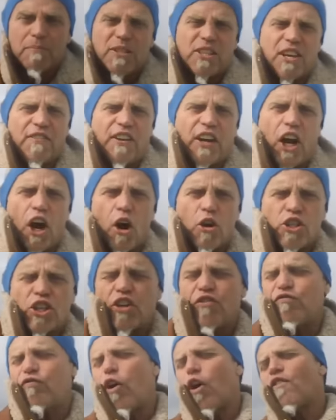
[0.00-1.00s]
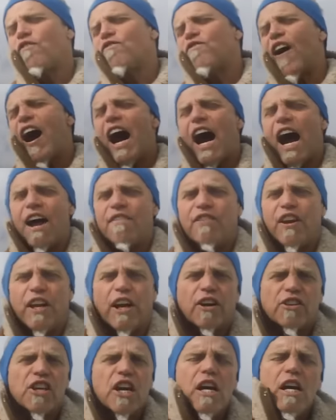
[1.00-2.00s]
Pacific Ocean for 5
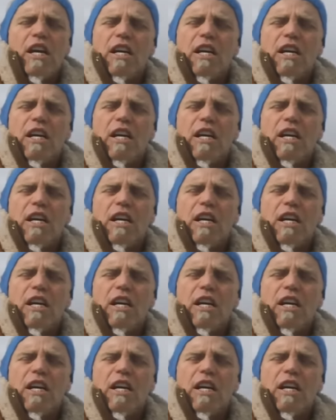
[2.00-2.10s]
years.